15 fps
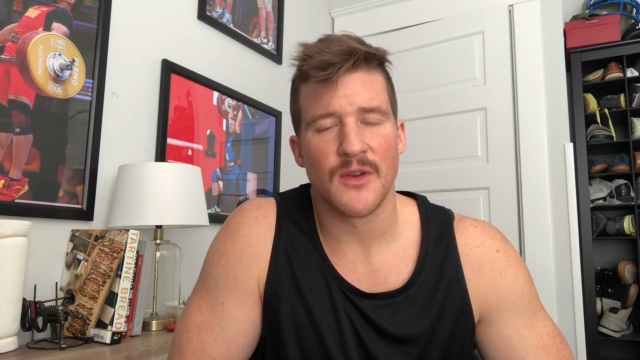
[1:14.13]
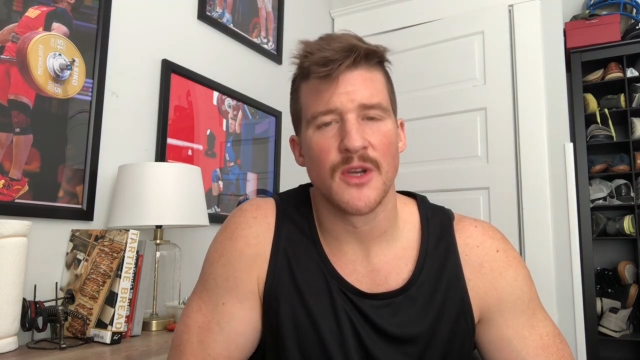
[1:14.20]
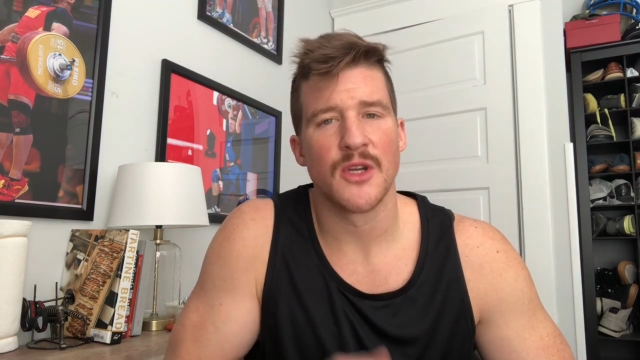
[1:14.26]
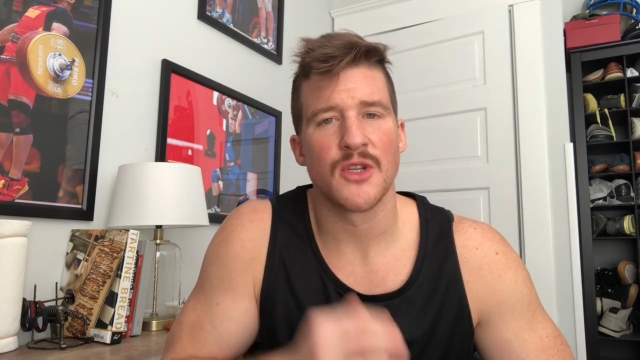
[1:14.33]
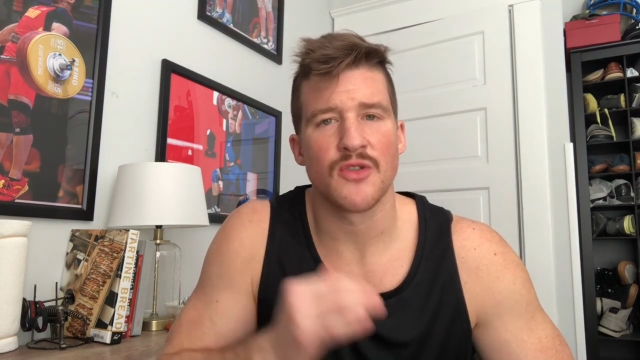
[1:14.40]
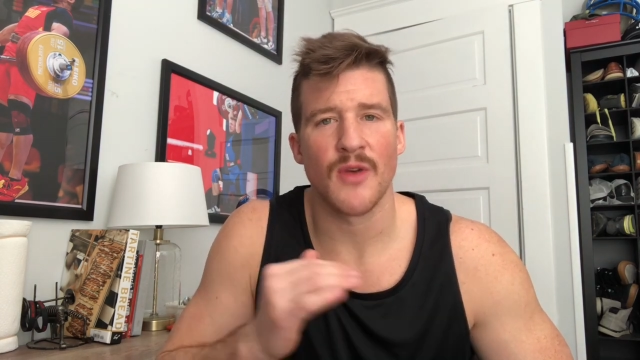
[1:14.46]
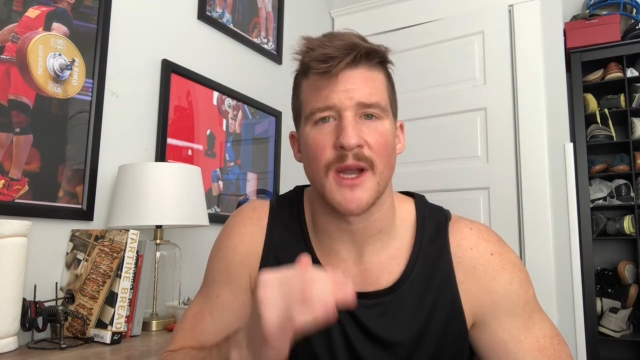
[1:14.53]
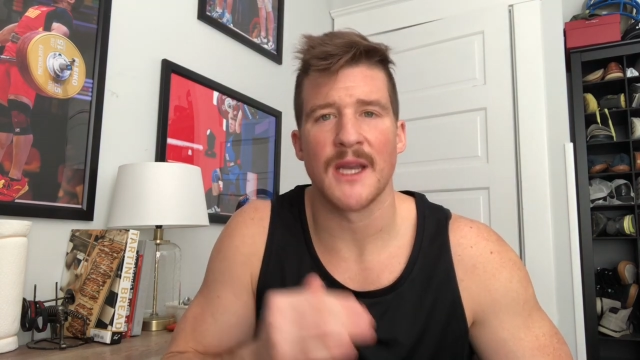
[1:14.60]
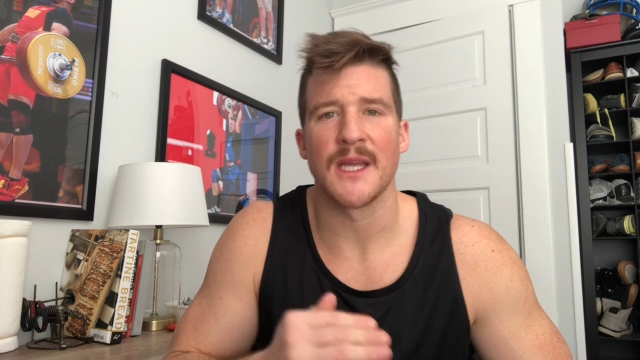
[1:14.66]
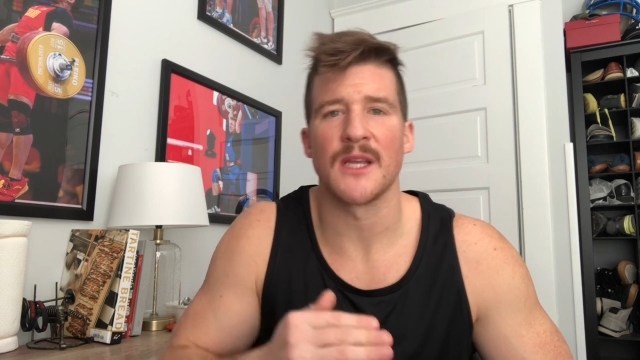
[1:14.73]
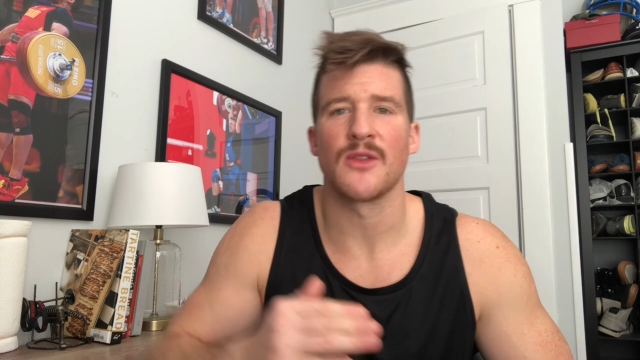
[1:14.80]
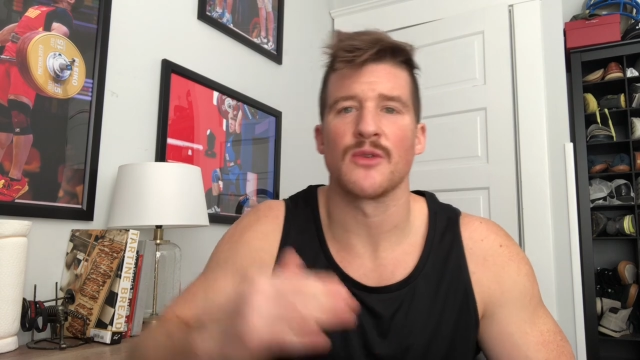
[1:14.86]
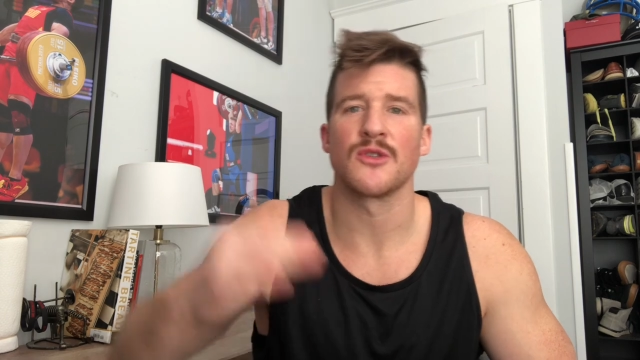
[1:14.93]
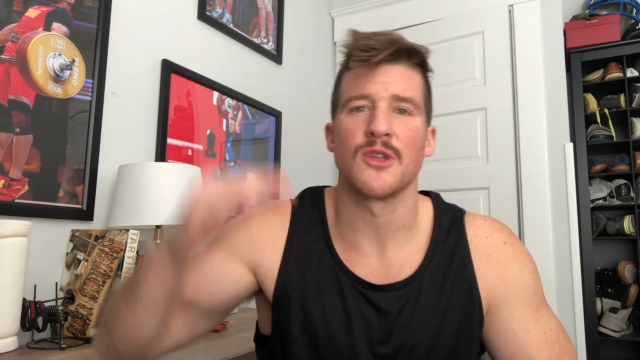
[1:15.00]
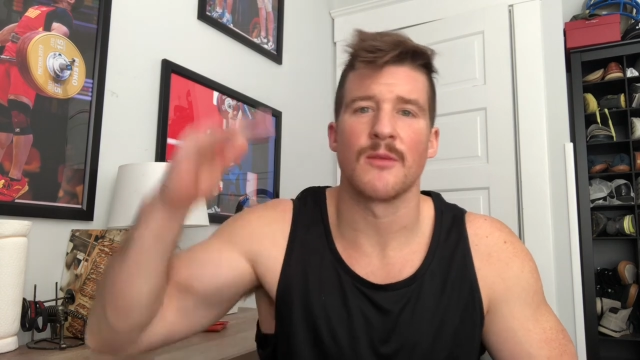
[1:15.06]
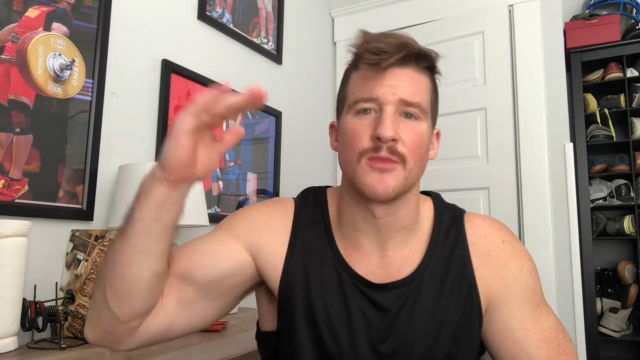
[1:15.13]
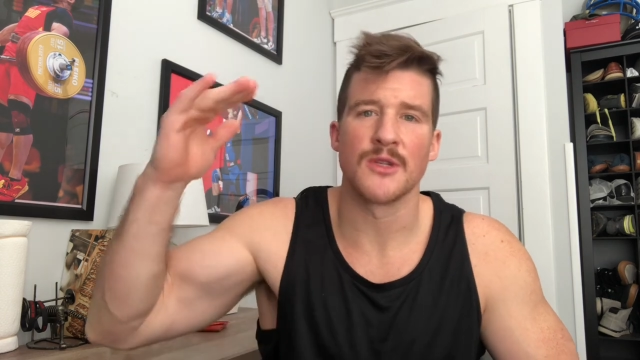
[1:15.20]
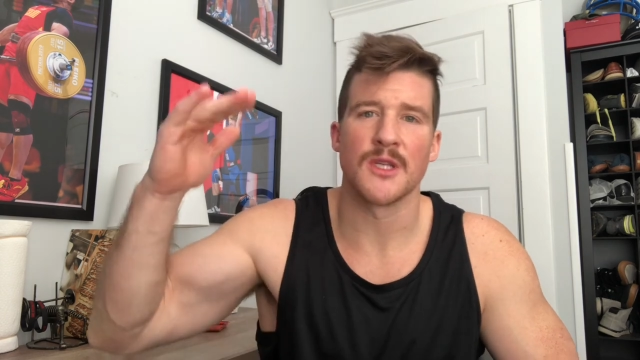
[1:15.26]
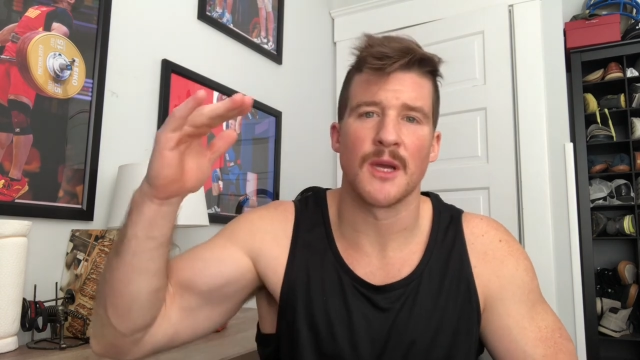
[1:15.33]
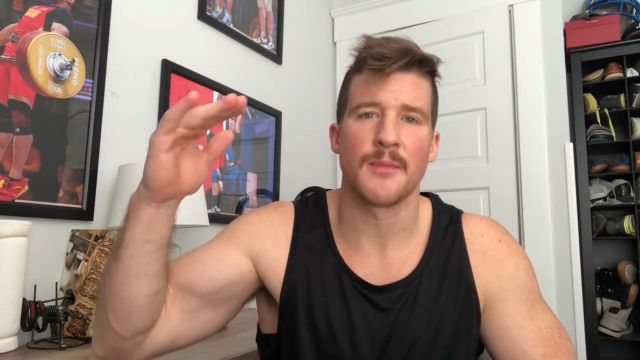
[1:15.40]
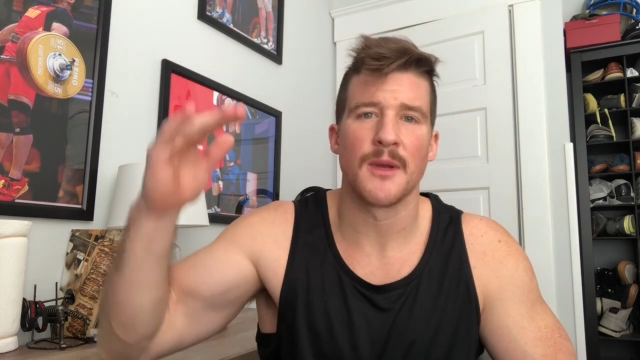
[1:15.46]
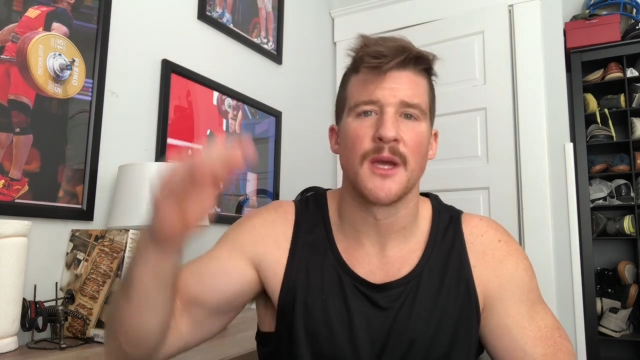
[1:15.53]
trying to get those numbers
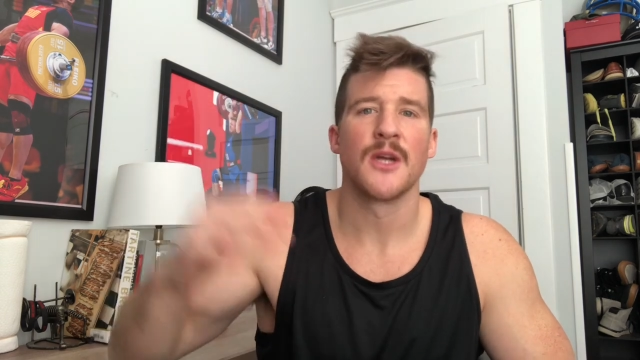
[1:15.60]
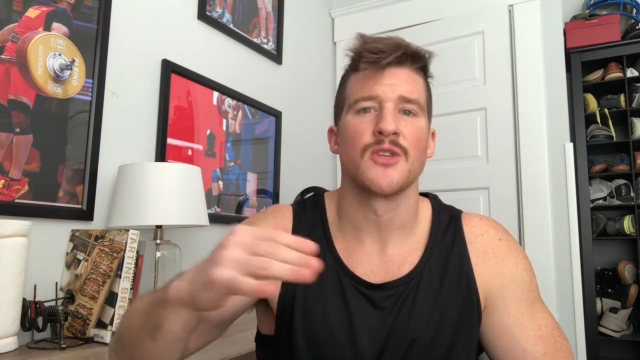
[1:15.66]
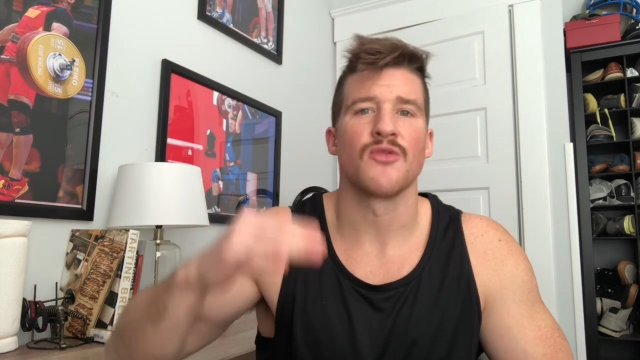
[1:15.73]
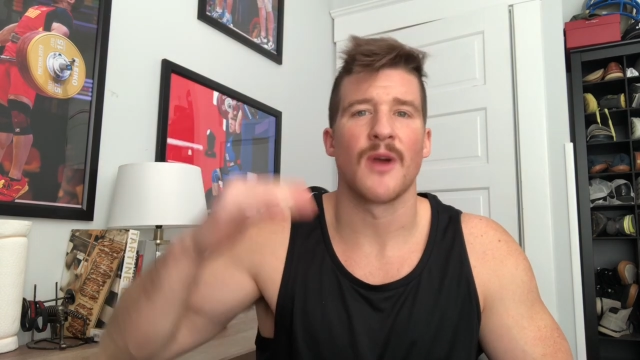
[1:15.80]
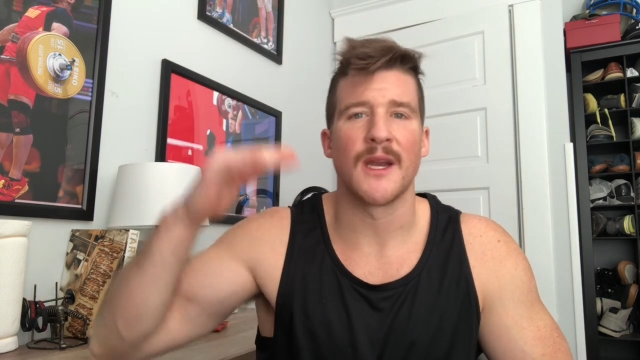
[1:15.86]
up, trying